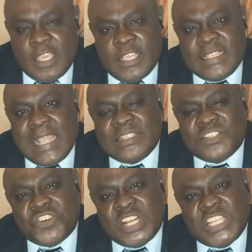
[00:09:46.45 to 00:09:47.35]
Is that
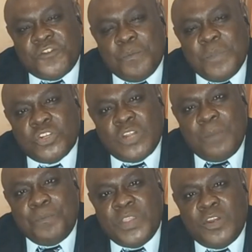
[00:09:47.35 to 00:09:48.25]

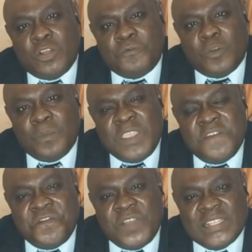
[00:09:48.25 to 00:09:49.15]
transformational period from
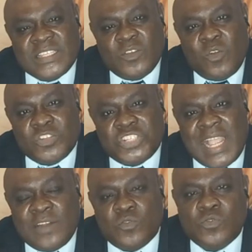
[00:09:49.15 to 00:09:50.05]
infancy or
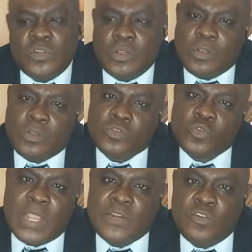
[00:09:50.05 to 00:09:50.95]
childhood
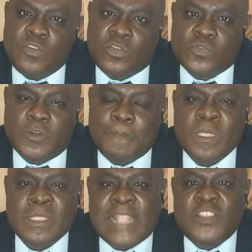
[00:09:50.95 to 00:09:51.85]
to adulthood. To
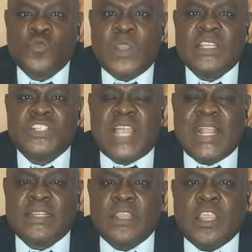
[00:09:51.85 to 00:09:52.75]
adulthood That is when the
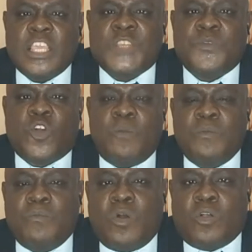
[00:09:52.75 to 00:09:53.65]
child is
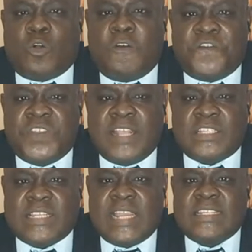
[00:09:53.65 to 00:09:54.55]
becoming more confident,
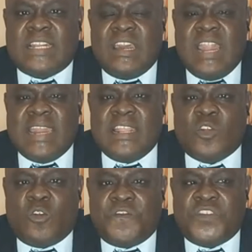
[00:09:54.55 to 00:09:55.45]
the child is learning
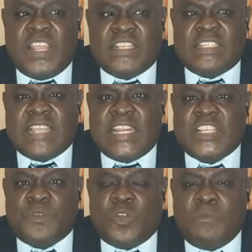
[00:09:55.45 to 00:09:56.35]
confidence, the child
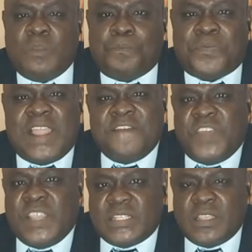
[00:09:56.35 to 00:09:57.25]
is becoming
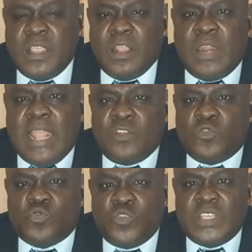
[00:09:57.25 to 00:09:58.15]
private, learning
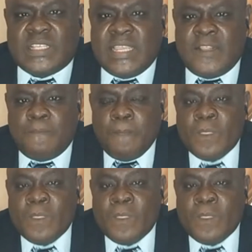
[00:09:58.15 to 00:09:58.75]
to do his thing.